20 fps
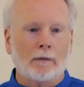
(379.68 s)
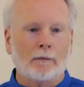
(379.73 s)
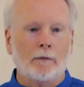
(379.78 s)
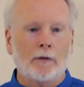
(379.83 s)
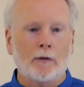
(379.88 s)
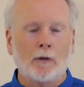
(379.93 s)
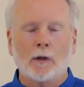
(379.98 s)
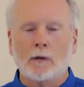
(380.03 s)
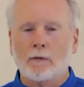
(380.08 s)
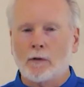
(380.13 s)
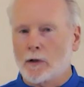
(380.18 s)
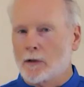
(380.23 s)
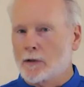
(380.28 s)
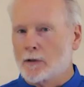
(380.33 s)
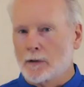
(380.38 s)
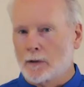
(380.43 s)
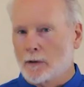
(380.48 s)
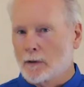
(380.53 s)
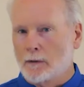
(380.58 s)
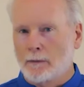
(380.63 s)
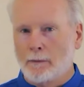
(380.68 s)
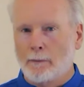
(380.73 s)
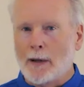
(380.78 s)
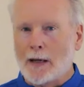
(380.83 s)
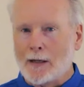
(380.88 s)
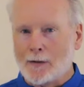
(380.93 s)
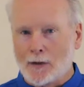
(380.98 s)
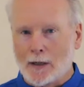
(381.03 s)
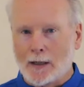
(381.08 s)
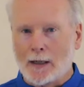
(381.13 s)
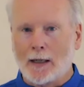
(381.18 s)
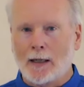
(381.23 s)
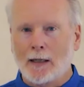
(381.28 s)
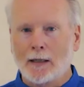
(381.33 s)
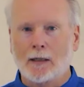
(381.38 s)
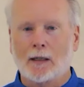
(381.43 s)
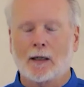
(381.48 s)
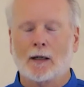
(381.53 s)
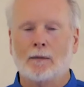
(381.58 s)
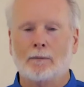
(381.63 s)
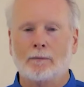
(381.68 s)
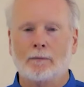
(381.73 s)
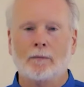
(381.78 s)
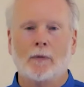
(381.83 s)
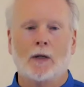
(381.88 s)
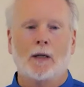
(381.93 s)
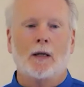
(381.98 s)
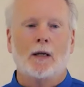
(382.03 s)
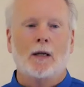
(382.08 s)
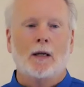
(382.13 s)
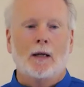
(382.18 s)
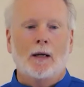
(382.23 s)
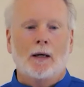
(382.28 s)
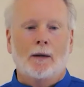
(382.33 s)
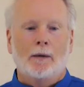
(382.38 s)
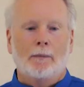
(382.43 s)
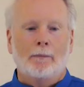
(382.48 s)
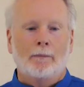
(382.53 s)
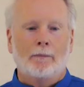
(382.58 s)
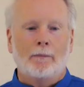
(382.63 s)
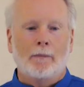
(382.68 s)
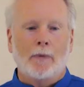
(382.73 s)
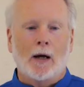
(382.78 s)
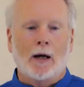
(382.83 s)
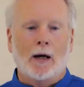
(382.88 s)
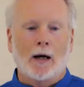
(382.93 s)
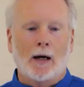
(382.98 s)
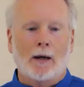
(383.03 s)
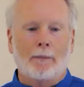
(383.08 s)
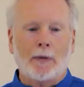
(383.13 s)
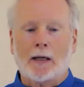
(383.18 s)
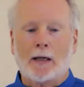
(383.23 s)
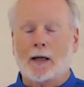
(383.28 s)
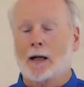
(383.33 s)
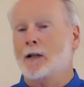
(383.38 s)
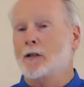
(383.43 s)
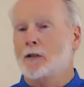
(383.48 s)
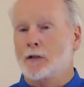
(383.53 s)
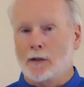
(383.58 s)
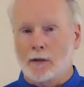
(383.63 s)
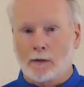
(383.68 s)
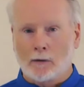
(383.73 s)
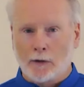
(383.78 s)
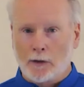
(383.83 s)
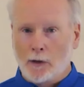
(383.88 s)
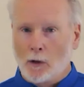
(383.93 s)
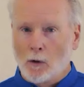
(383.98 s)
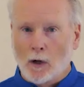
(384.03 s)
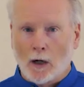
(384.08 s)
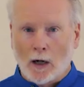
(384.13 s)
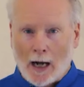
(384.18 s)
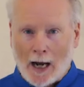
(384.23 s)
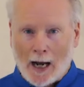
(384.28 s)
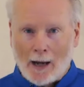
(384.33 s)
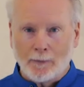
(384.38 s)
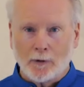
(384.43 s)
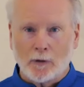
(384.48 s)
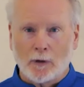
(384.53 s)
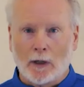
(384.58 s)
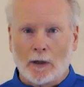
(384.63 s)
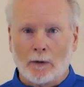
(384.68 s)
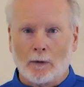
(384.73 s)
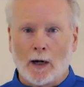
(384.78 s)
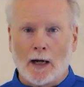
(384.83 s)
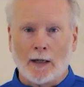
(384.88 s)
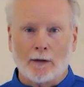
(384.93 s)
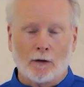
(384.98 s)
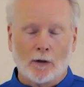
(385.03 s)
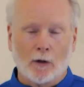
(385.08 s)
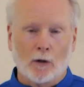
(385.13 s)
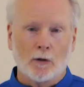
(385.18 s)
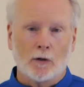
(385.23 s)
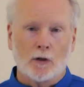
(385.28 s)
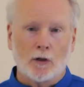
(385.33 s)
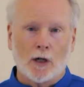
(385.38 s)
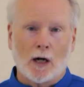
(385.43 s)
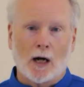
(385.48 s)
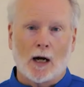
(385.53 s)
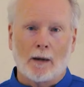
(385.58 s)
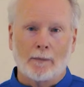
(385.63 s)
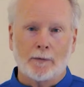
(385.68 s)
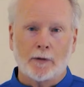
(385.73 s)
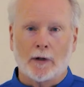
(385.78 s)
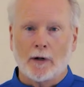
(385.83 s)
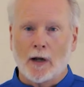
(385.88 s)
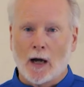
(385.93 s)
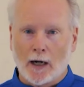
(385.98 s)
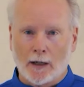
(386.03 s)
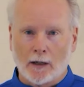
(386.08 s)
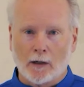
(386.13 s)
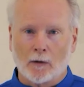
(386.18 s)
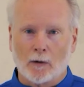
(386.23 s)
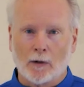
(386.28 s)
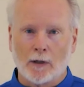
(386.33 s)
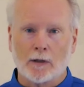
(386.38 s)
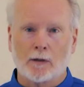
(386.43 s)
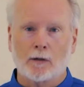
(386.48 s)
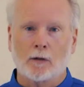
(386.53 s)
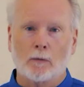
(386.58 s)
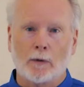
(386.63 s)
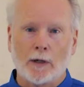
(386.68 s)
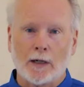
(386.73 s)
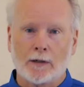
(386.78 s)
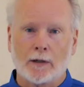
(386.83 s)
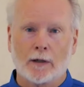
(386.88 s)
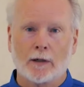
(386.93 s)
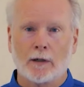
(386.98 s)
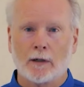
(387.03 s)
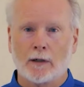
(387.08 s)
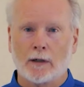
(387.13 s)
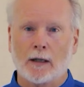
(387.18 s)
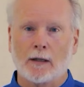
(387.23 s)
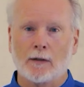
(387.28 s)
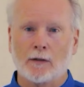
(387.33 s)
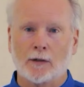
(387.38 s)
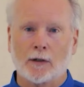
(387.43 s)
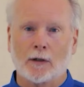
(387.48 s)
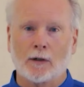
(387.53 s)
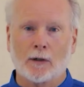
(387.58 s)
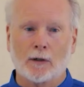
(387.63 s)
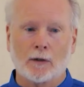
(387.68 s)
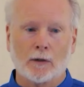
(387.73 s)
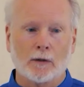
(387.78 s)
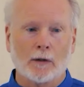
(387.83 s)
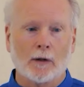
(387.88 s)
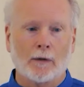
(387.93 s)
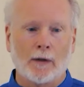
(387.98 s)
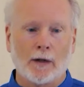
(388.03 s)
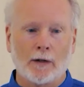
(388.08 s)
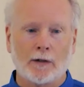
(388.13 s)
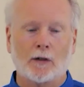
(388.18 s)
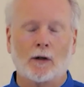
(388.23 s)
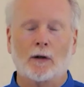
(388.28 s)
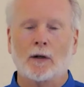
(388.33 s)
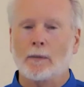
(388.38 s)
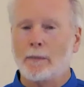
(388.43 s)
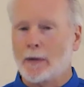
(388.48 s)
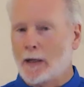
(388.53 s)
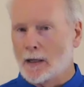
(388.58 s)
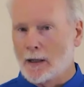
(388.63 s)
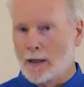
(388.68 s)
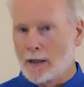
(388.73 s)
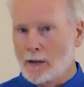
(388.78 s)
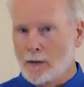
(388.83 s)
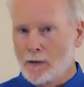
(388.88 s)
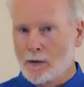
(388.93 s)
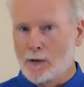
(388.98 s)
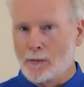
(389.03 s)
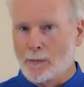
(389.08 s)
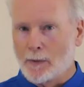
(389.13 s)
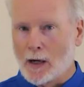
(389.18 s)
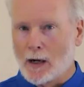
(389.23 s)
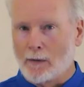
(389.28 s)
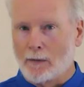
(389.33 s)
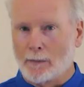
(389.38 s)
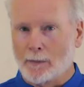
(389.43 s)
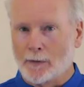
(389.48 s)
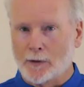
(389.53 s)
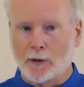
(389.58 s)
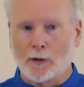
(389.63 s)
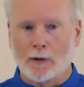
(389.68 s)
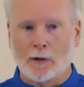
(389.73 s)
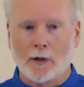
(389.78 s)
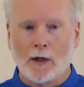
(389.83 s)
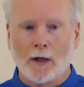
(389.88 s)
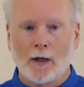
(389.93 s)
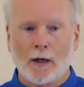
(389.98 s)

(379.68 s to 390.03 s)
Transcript: universal basic income, because you are absolutely right, those jobs are not going to return, and so there's going to be a huge problem. So